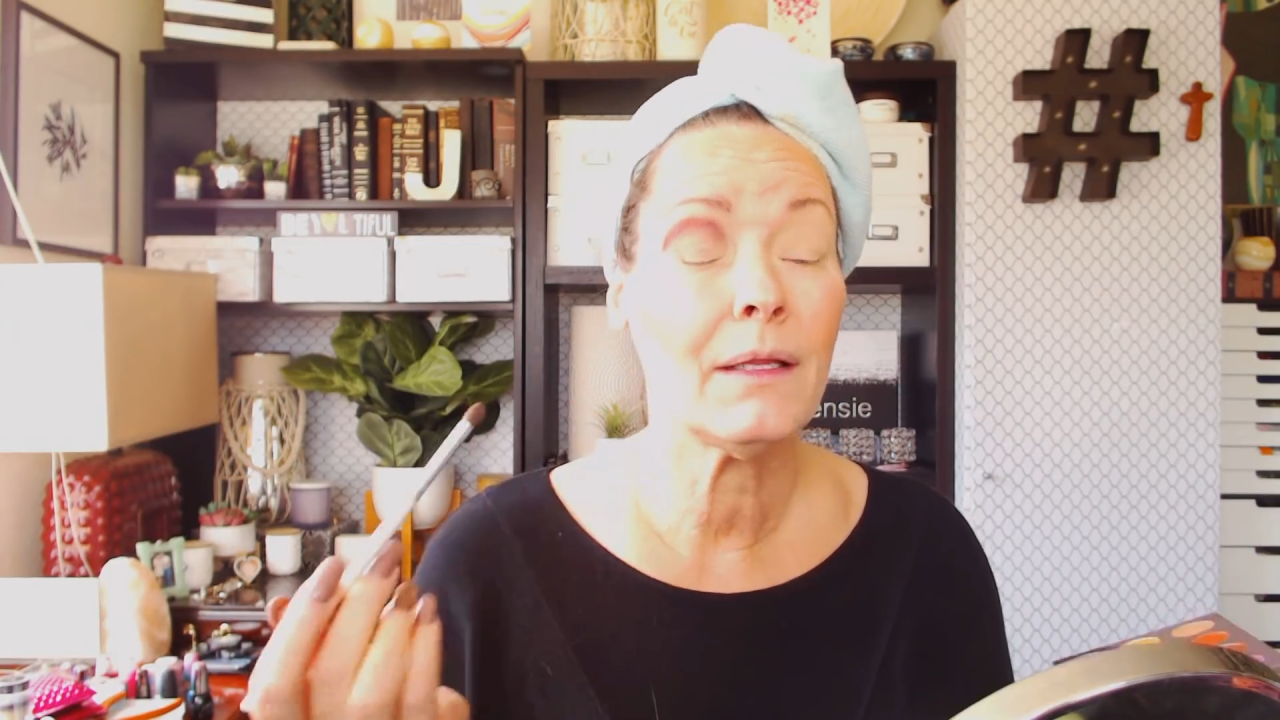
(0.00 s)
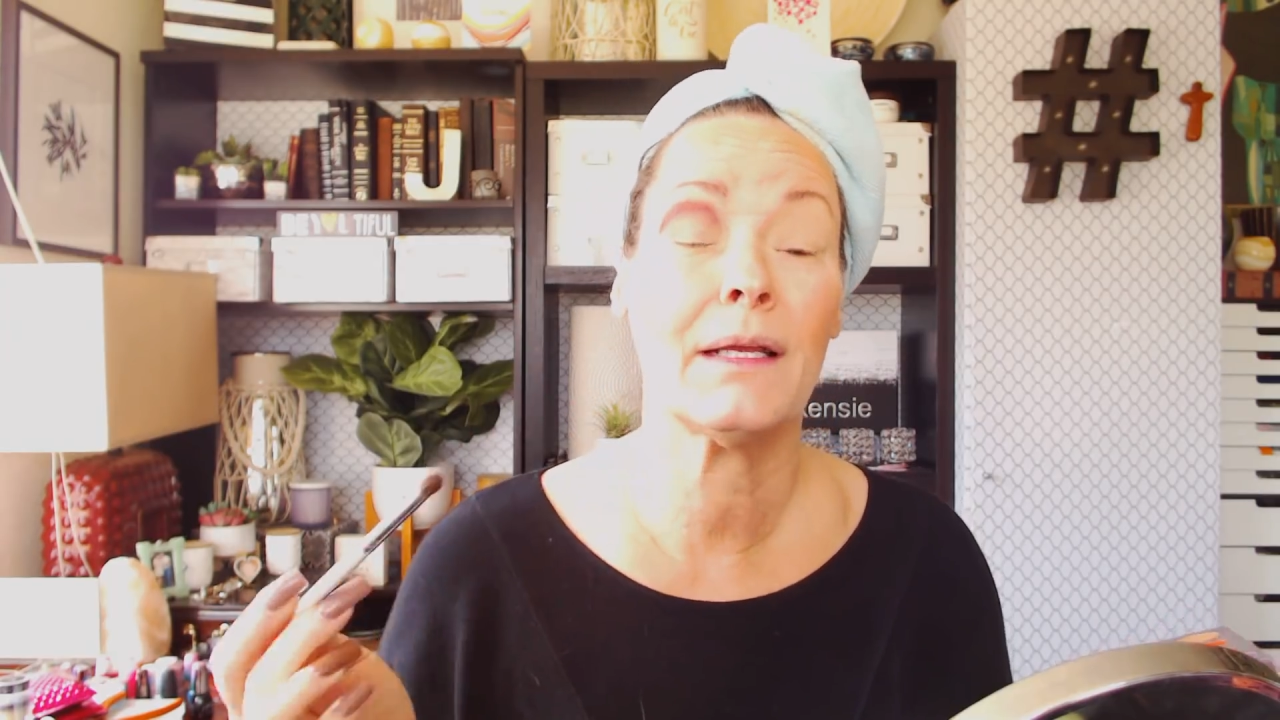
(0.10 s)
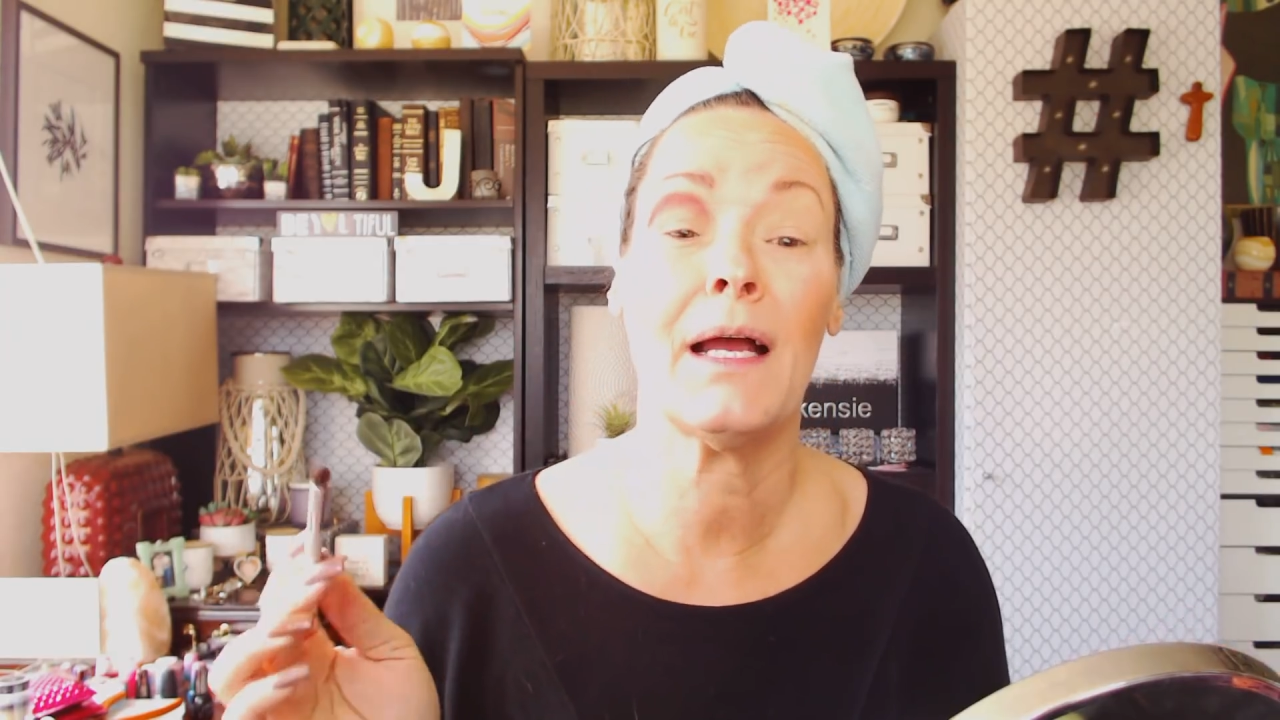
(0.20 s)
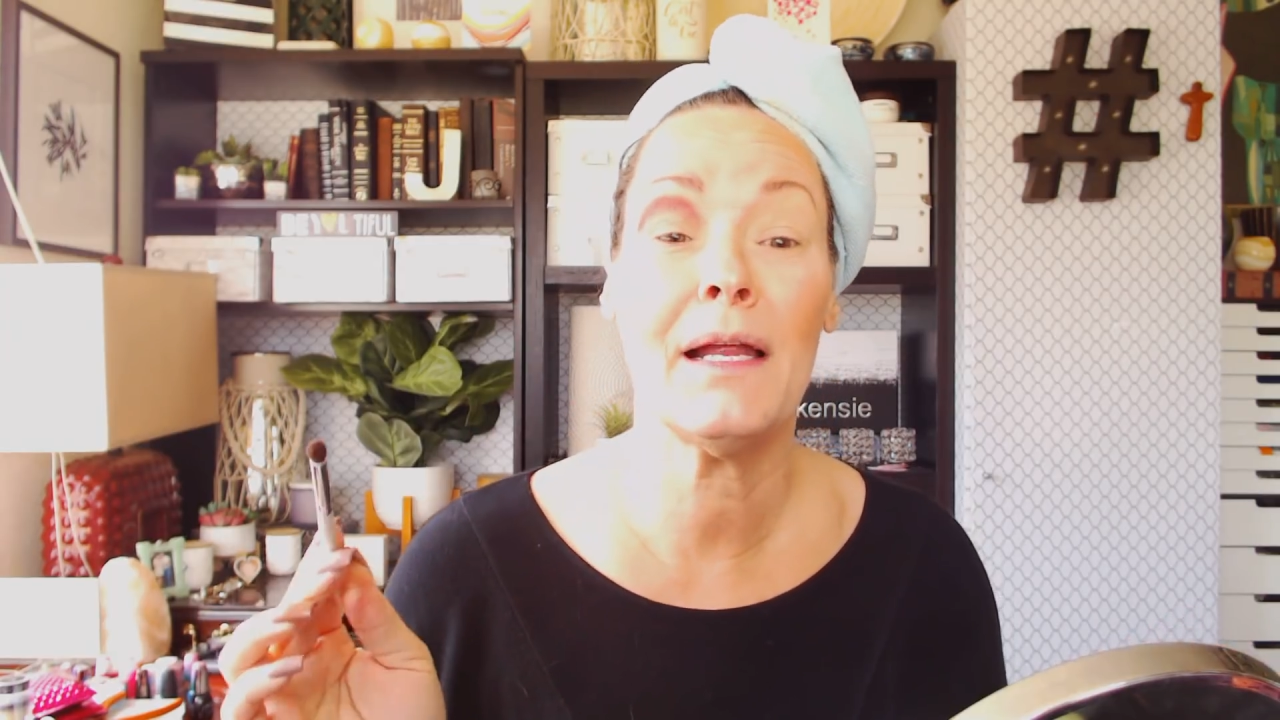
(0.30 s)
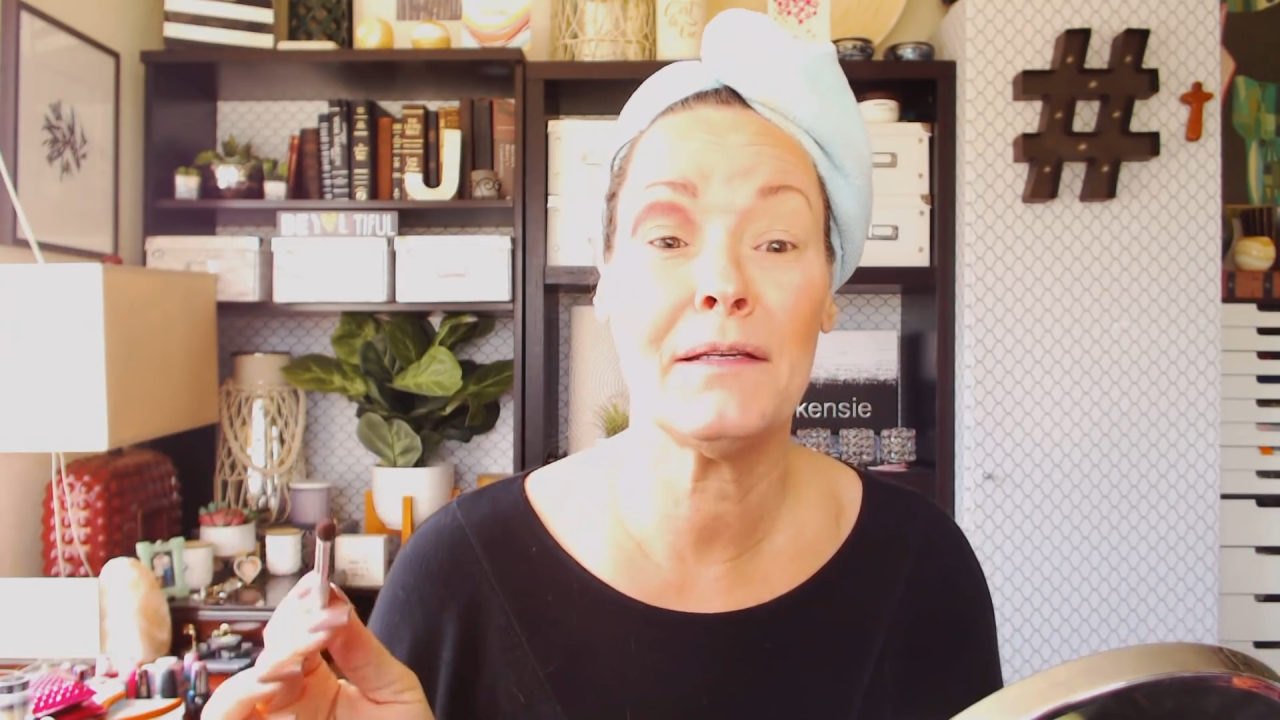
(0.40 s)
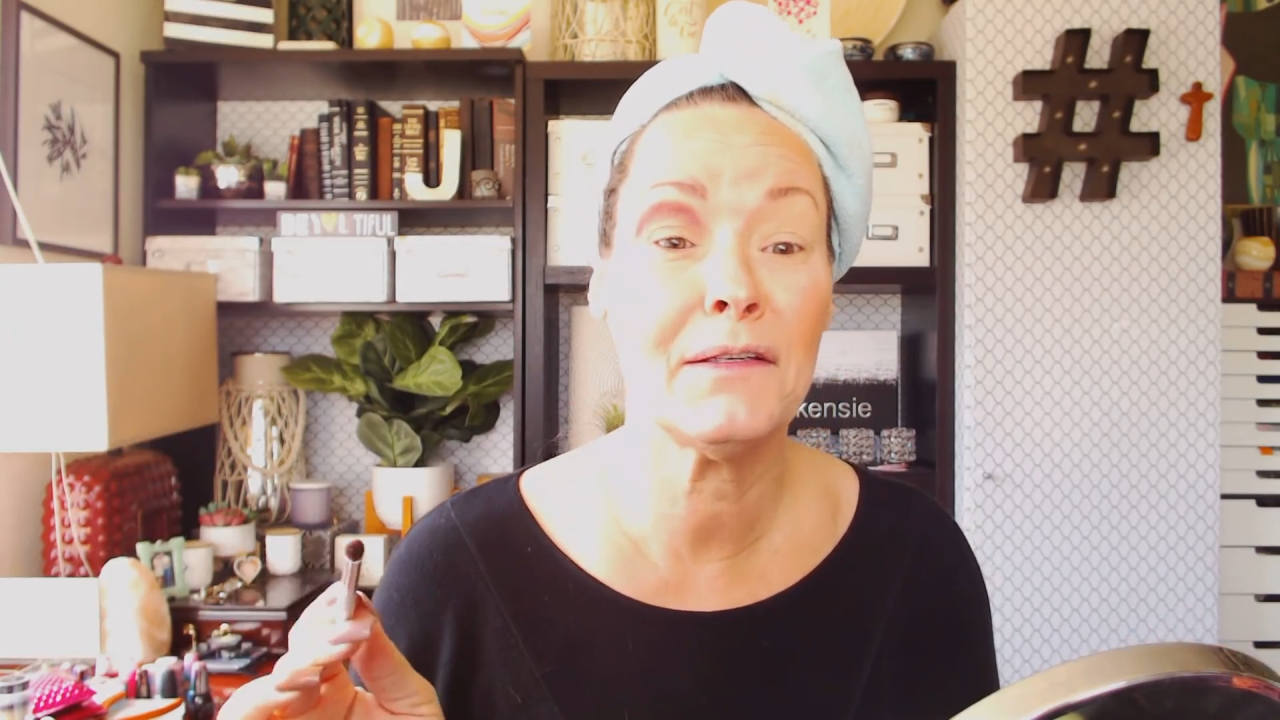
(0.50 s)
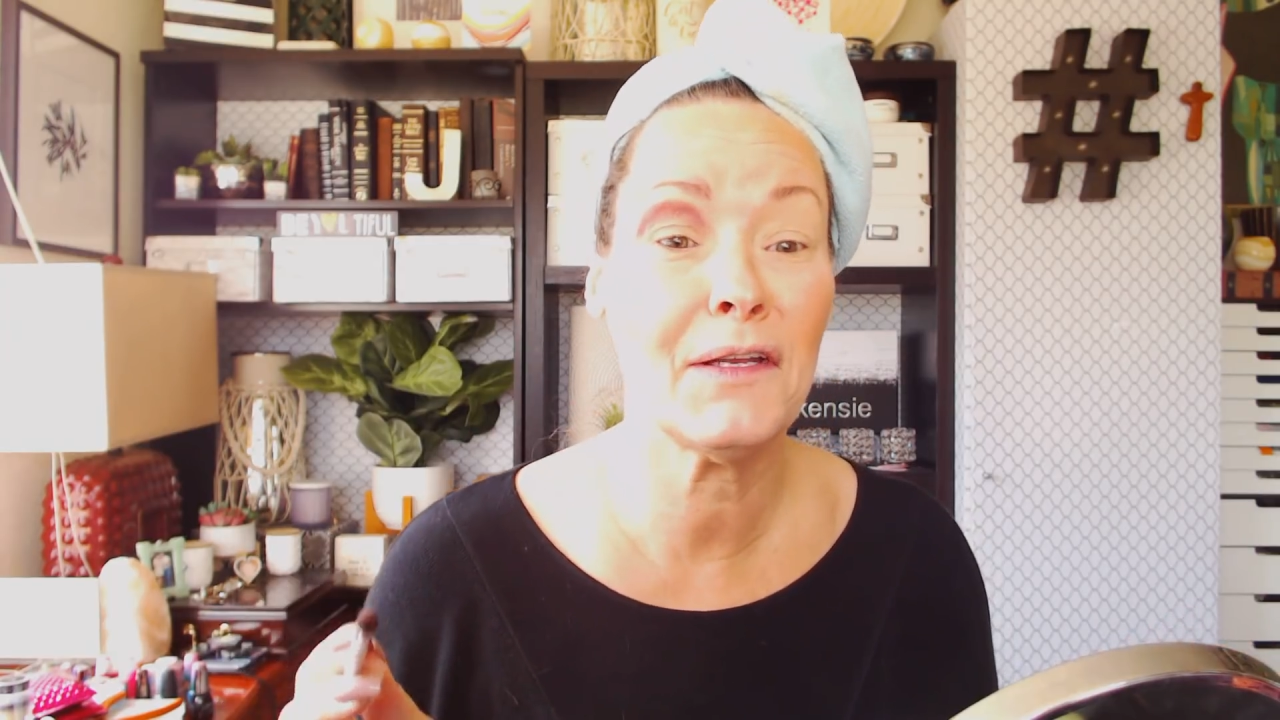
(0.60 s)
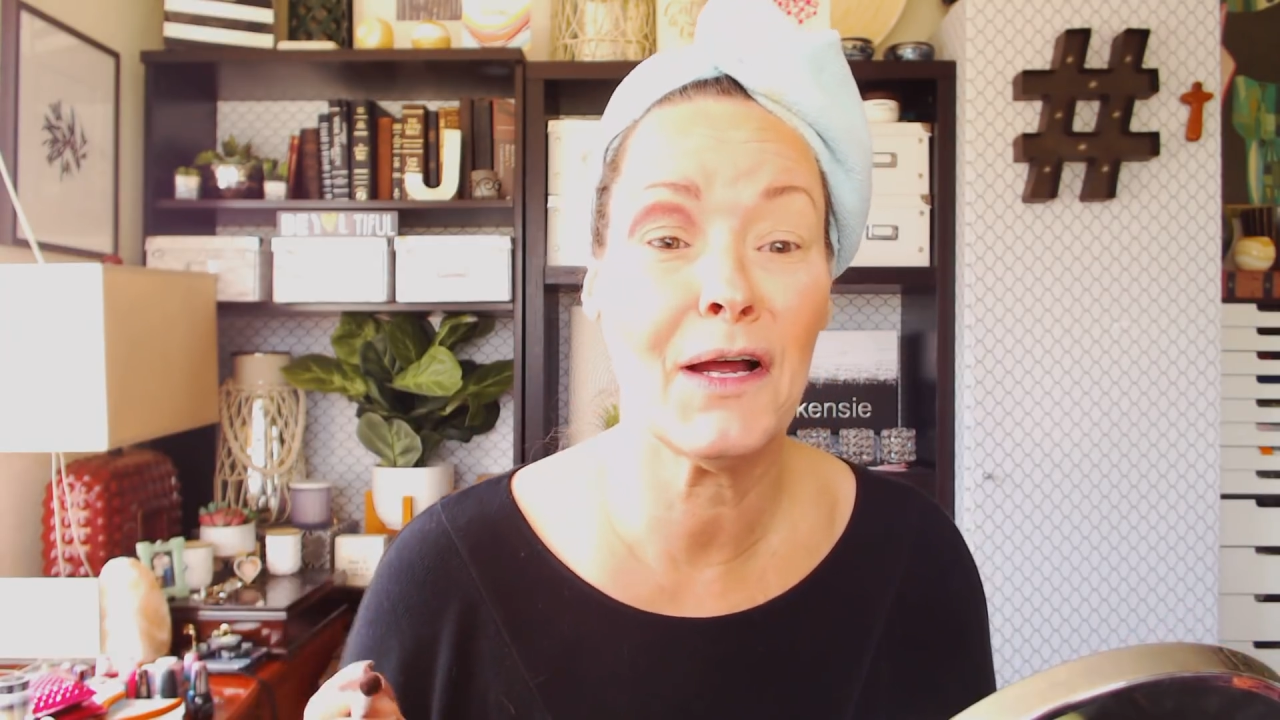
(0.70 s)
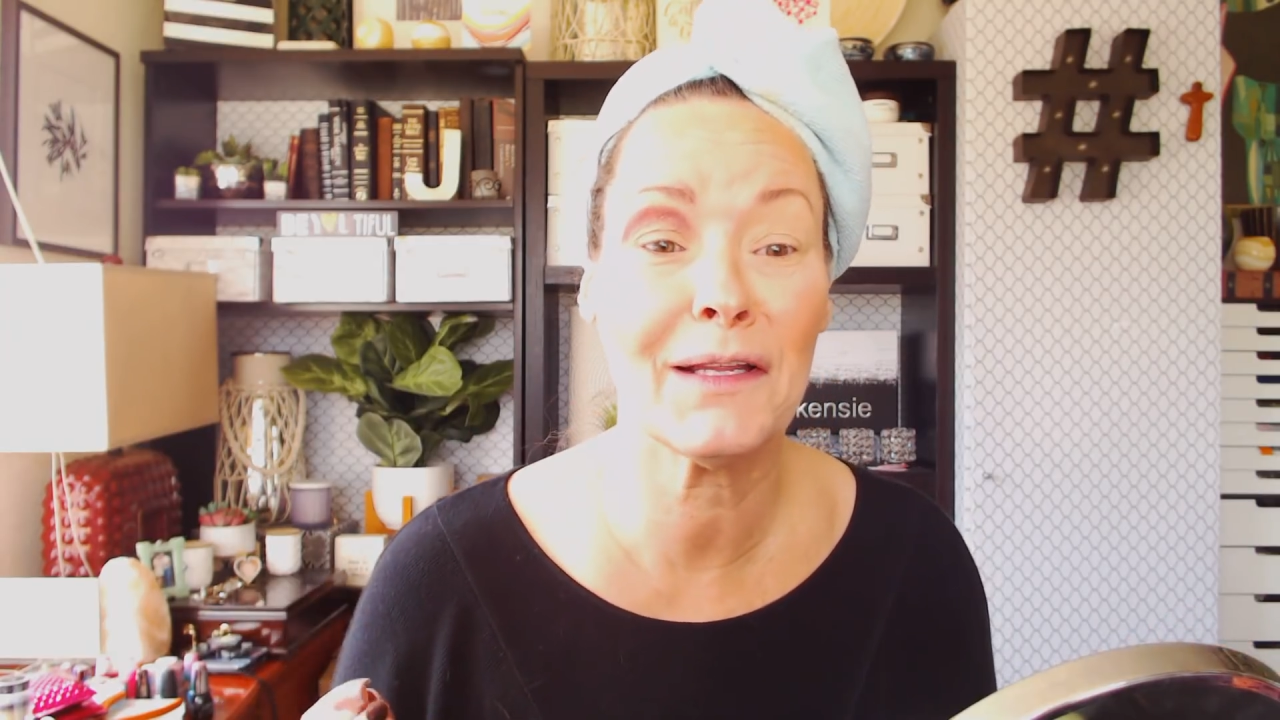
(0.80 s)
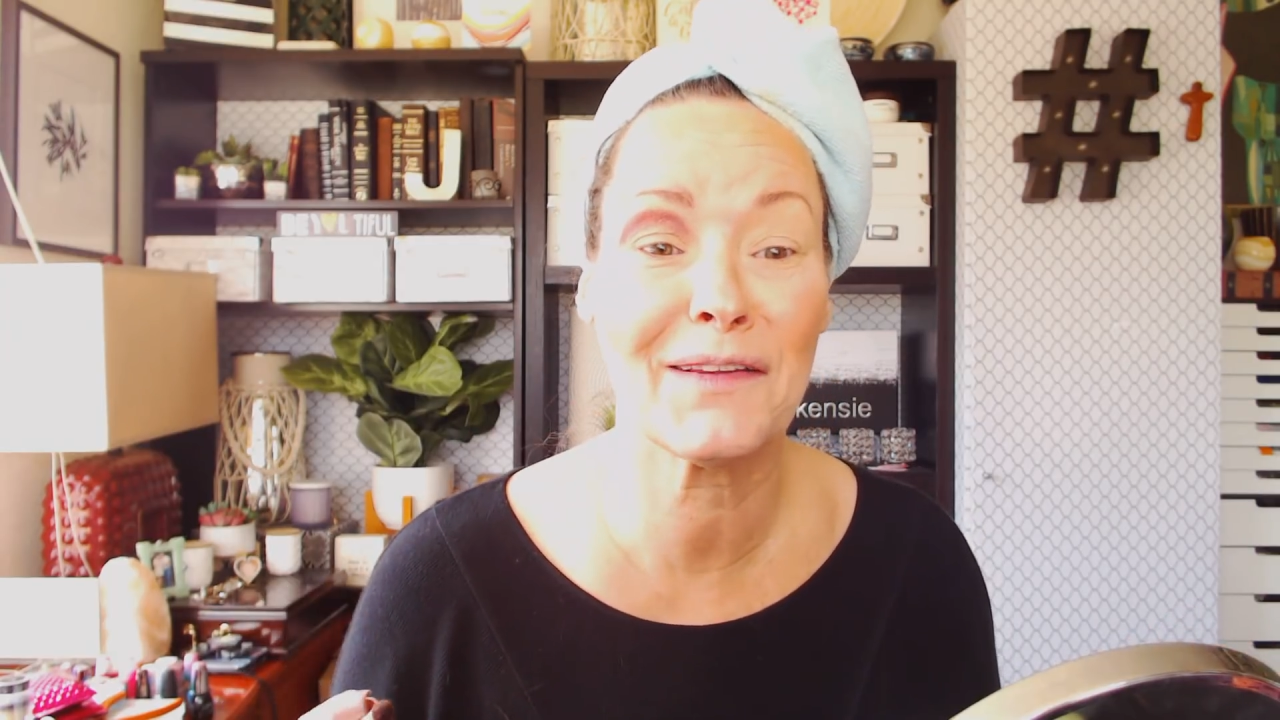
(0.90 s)
like I did
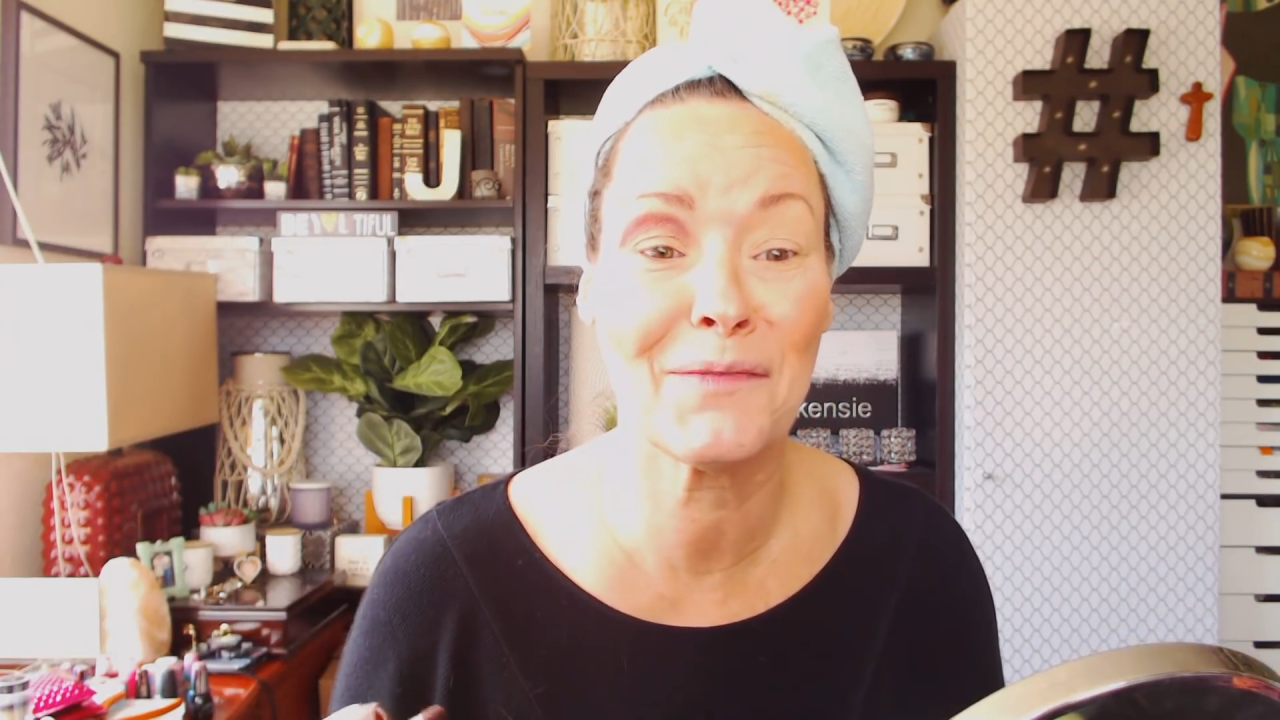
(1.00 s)
not